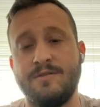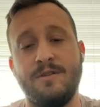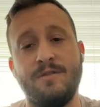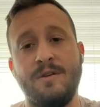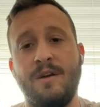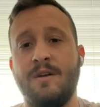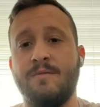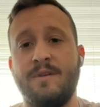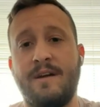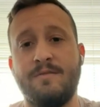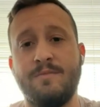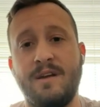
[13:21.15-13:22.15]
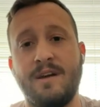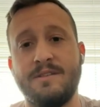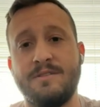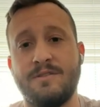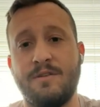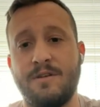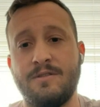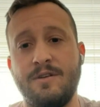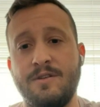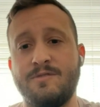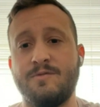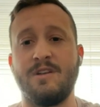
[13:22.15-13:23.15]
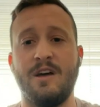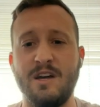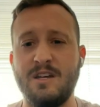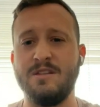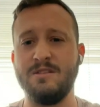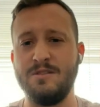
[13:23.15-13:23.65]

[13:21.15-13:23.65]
So when everybody gets the clear to close, we're like,